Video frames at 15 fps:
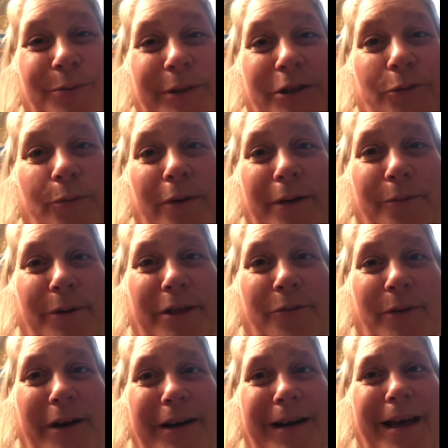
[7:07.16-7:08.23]
with
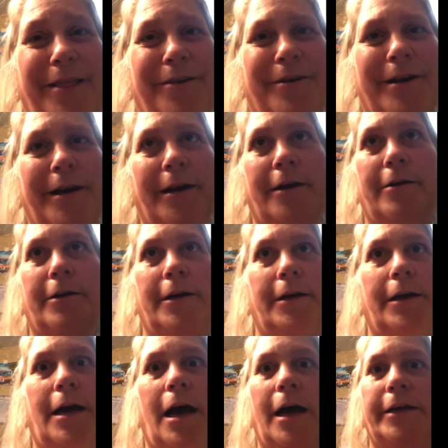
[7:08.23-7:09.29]
one another and
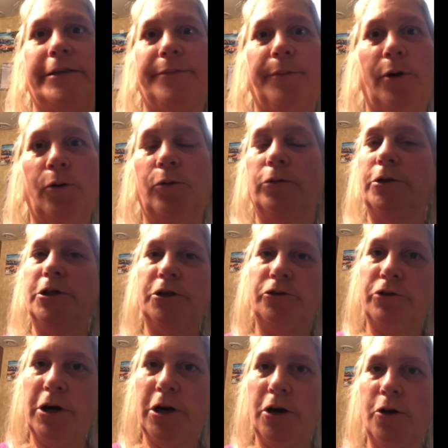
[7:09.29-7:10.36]
cause mold to
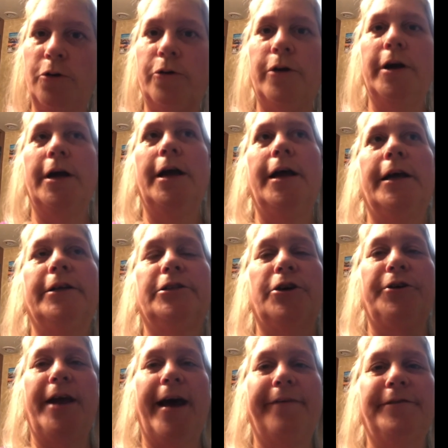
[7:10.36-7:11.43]
grow. So
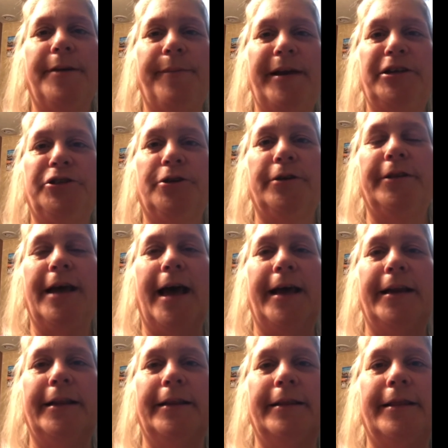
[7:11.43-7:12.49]
you have to make sure
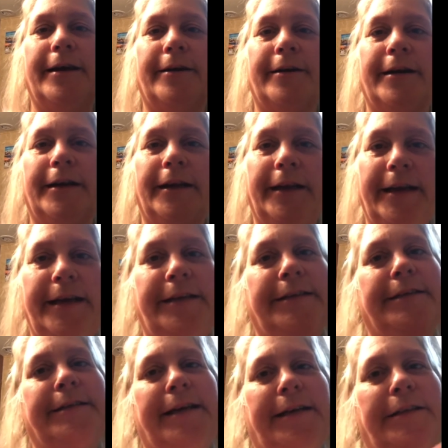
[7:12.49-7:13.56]
that they're at
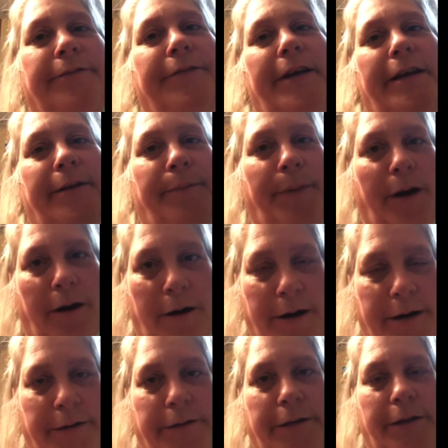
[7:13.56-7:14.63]
least 6 feet
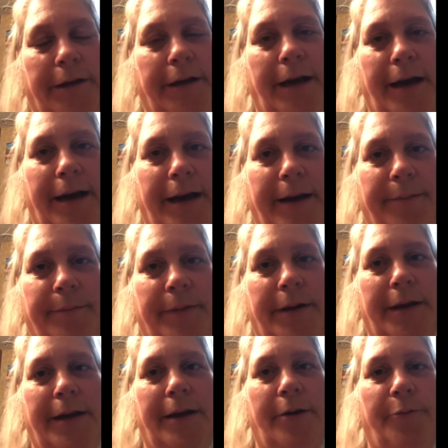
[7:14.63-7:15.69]
apart
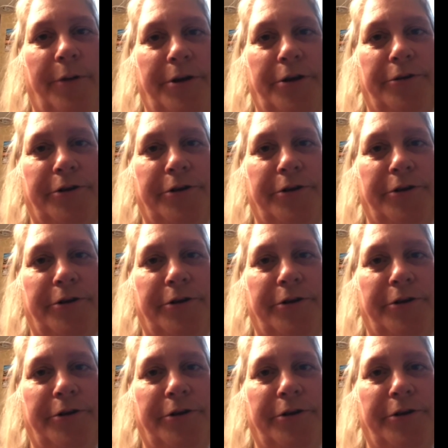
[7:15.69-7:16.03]
when you're